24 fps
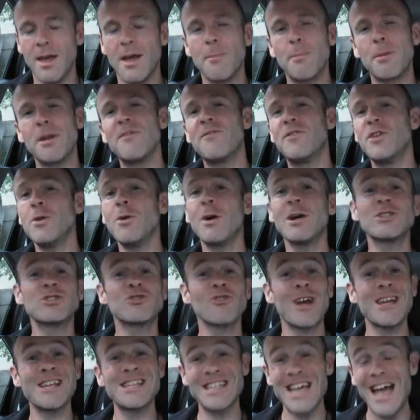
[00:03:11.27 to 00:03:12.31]
But if you are
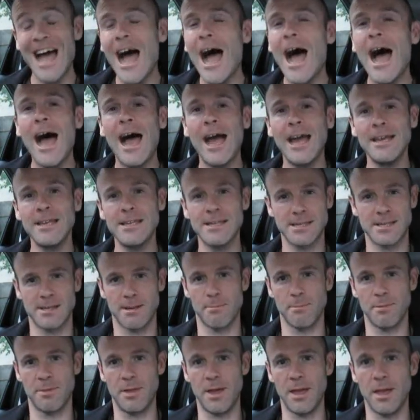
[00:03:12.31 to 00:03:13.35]
trying to hide
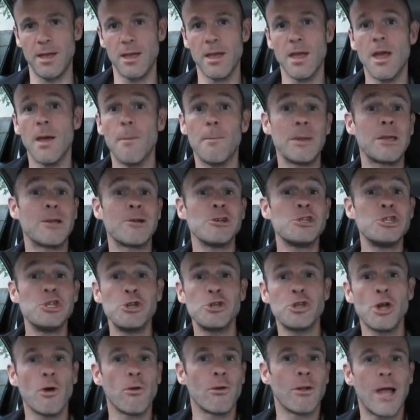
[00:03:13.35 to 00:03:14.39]
something because you
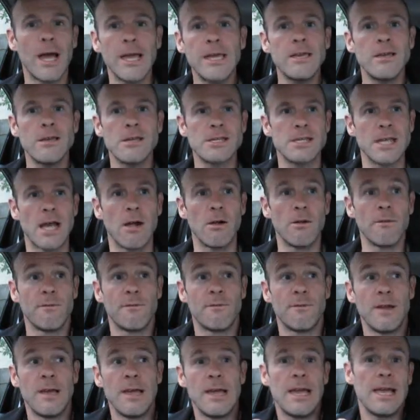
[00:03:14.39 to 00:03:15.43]
don't like
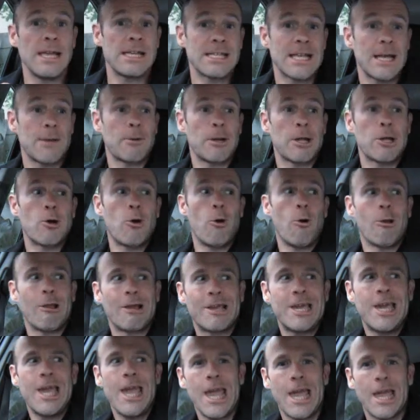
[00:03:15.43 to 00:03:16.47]
yourself, it's like what I call a
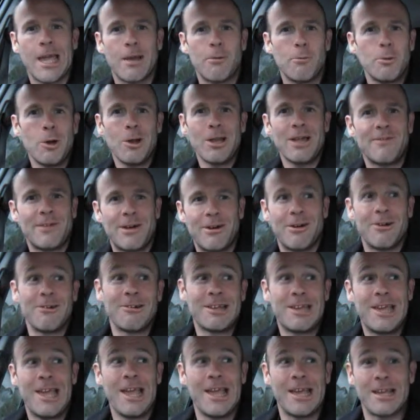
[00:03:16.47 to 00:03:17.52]
kink. We all have our own
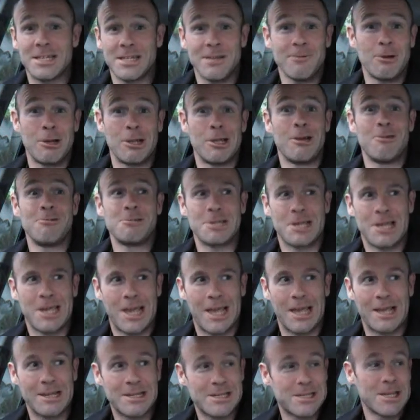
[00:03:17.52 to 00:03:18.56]
kinks. I've got loads of
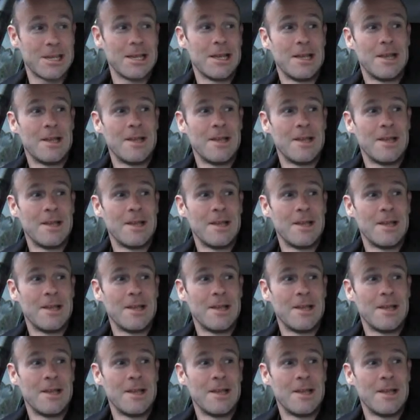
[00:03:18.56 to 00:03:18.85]
kinks.